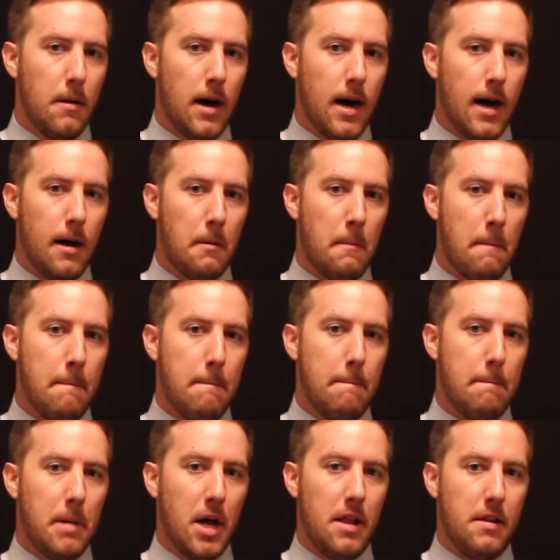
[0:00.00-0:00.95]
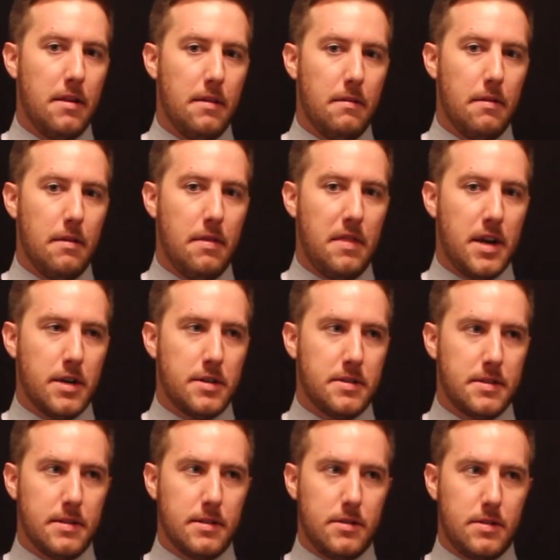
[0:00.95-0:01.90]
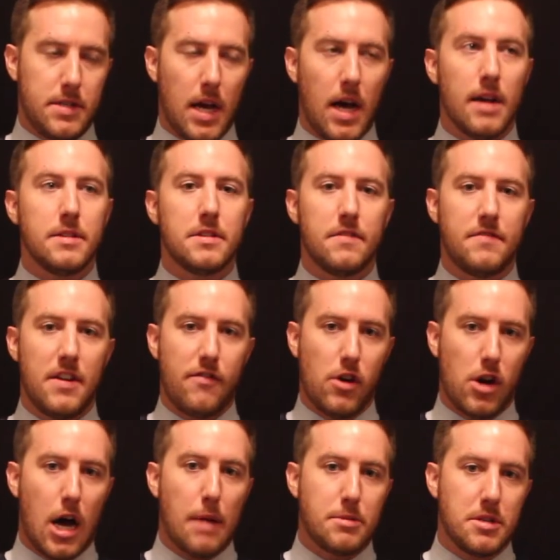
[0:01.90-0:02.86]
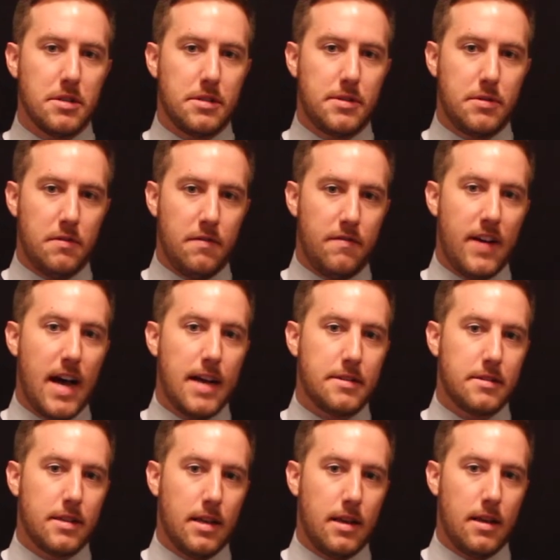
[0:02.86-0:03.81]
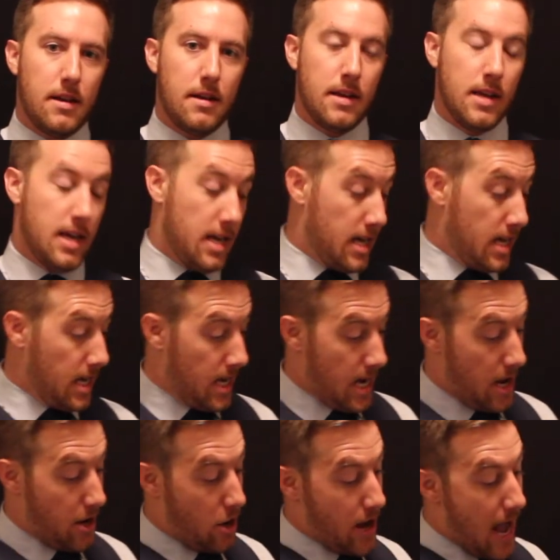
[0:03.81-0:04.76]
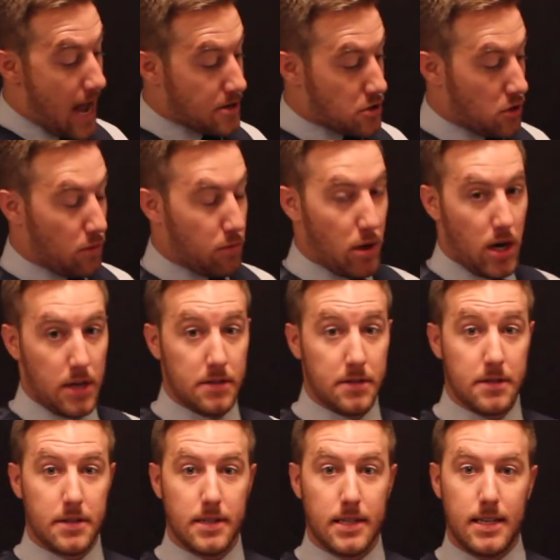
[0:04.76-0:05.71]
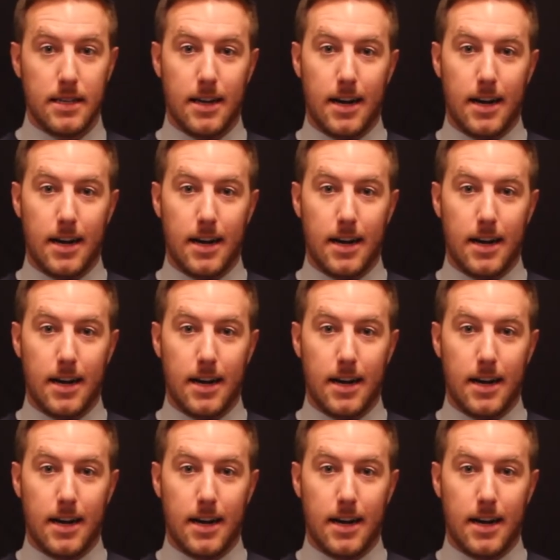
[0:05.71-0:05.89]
But there's tons of different options to invest in international bonds